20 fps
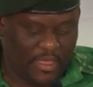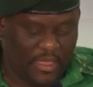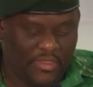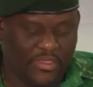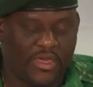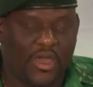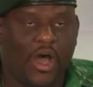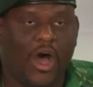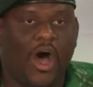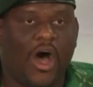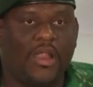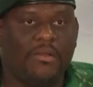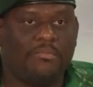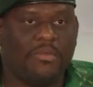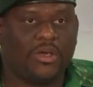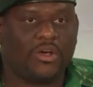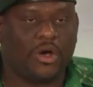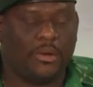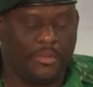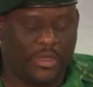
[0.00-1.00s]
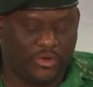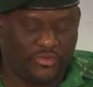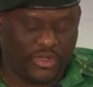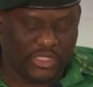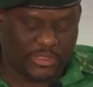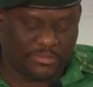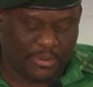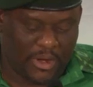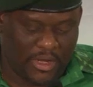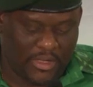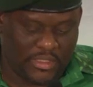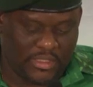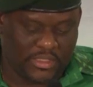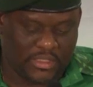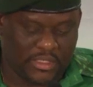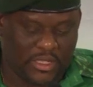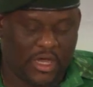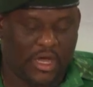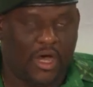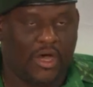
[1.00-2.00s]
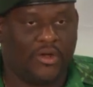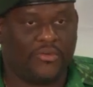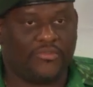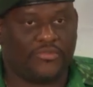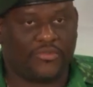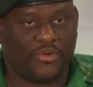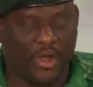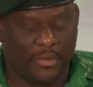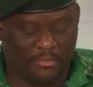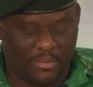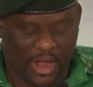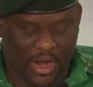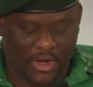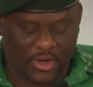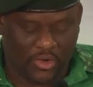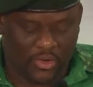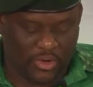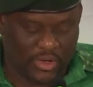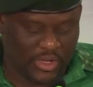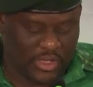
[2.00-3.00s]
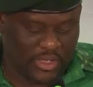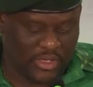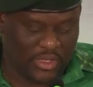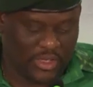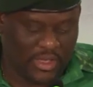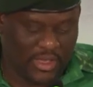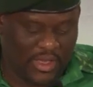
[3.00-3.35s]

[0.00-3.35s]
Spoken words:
The unbecoming response from Mark Golding